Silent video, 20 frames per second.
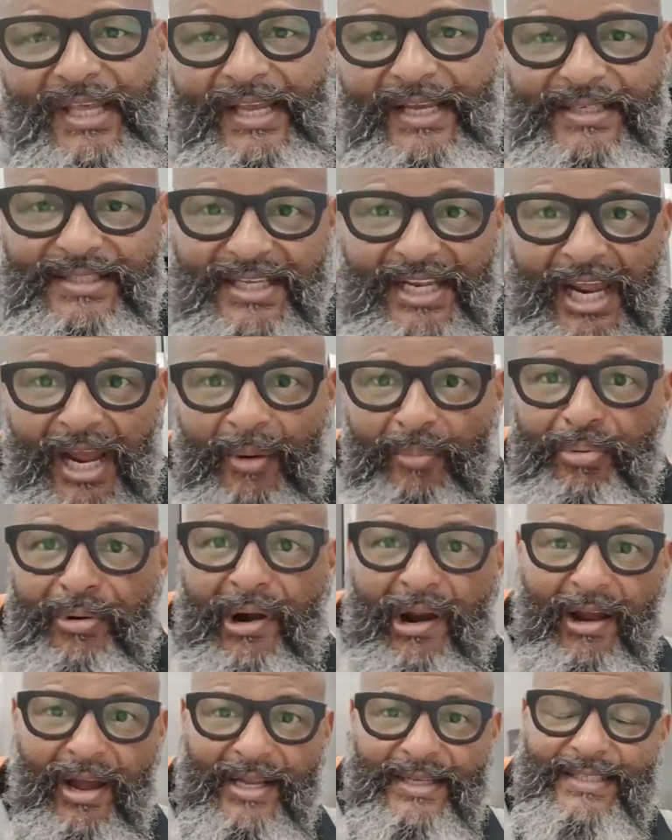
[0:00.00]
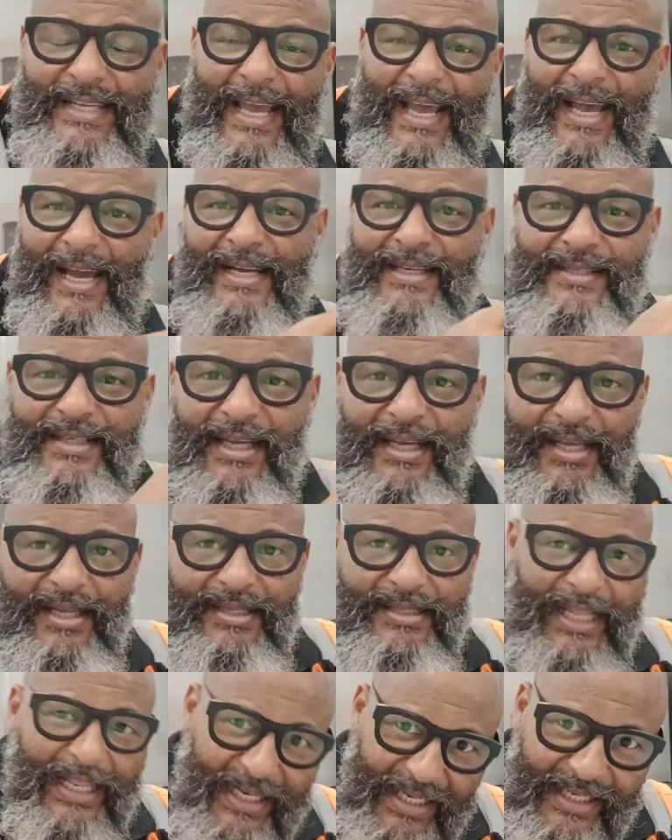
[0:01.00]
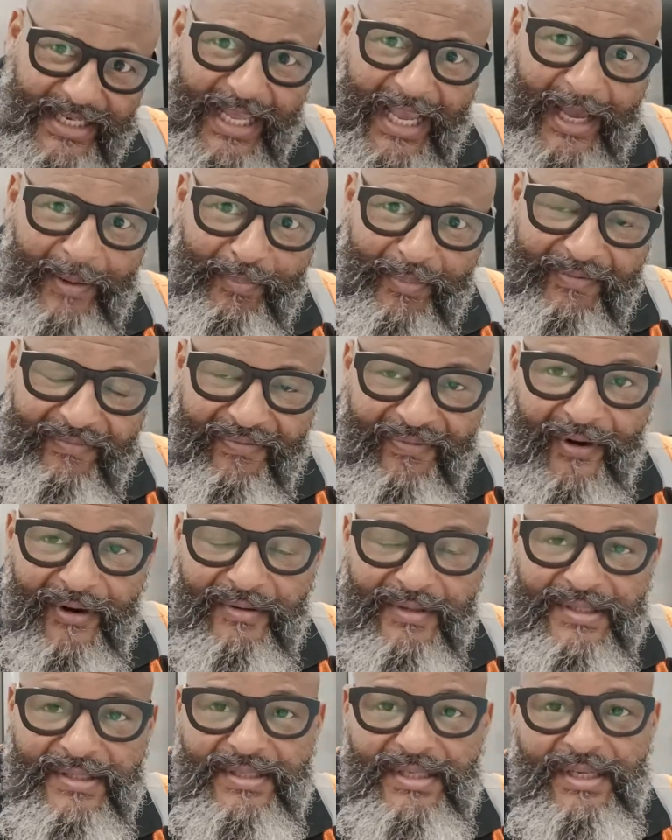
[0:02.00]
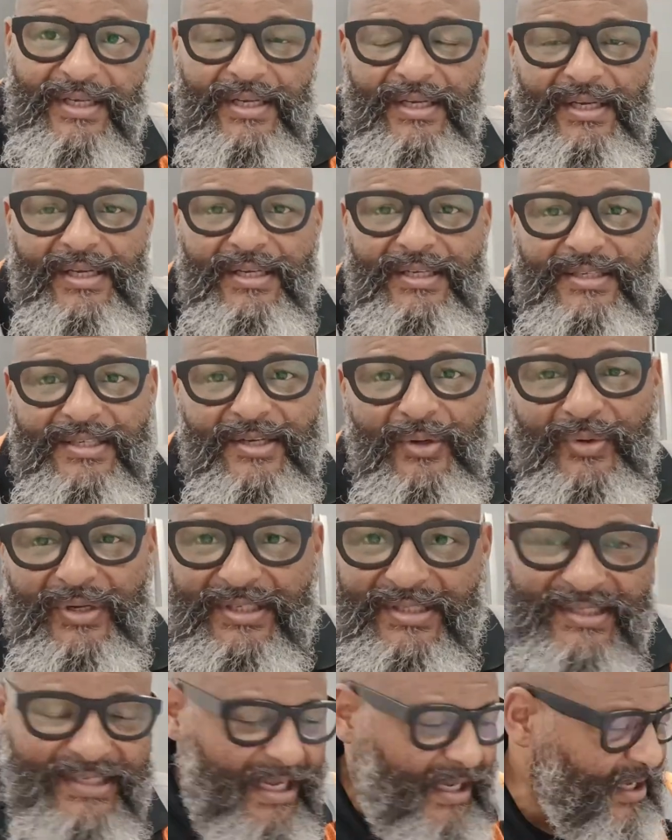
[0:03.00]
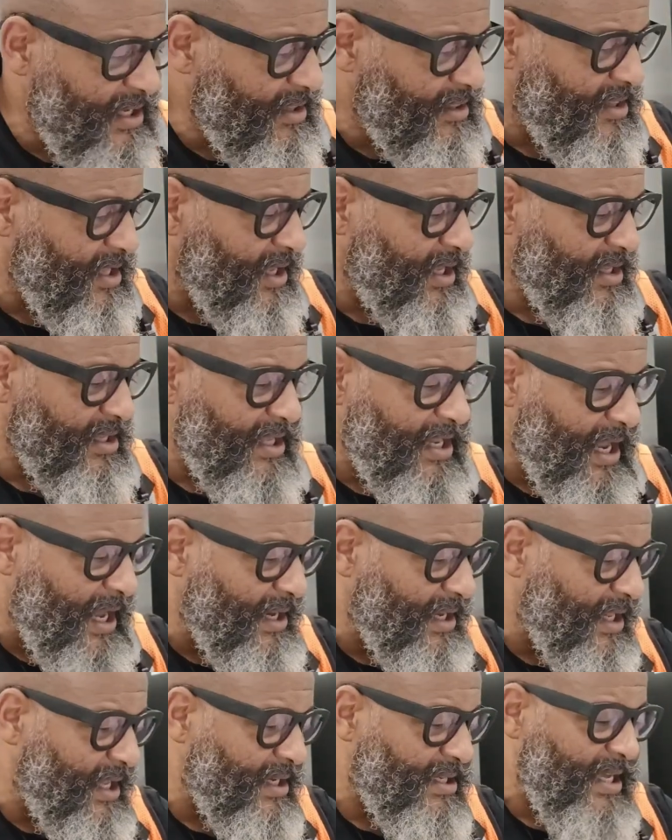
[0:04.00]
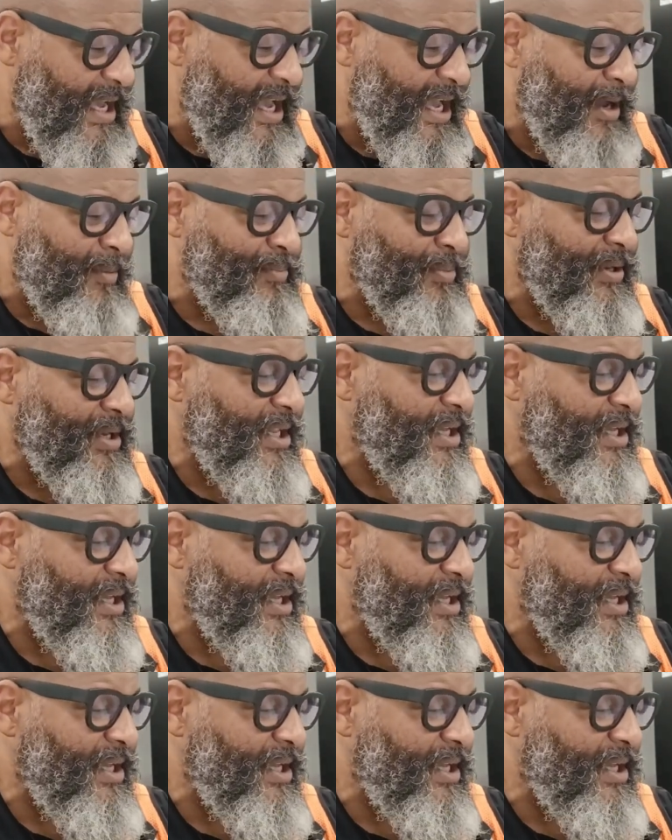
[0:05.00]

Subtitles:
things that I prioritized, they need to happen first. So the second thing that I need to happen